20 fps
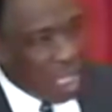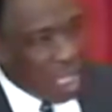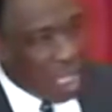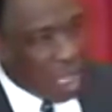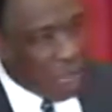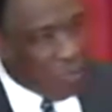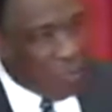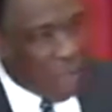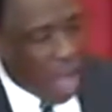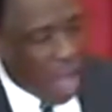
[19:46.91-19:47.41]

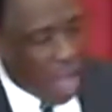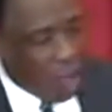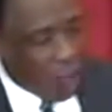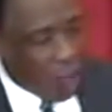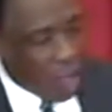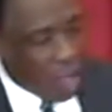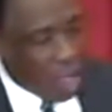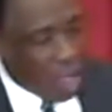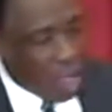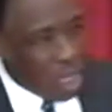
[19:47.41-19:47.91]
and if I
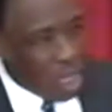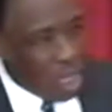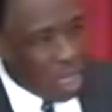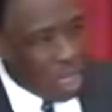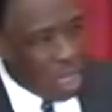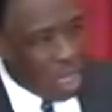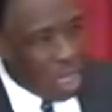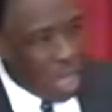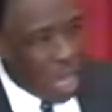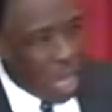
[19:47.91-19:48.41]
win,
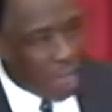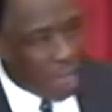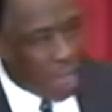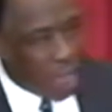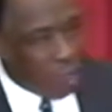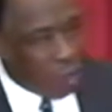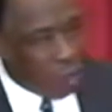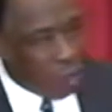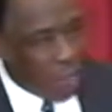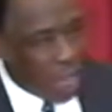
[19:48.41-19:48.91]
I
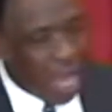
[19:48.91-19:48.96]
get your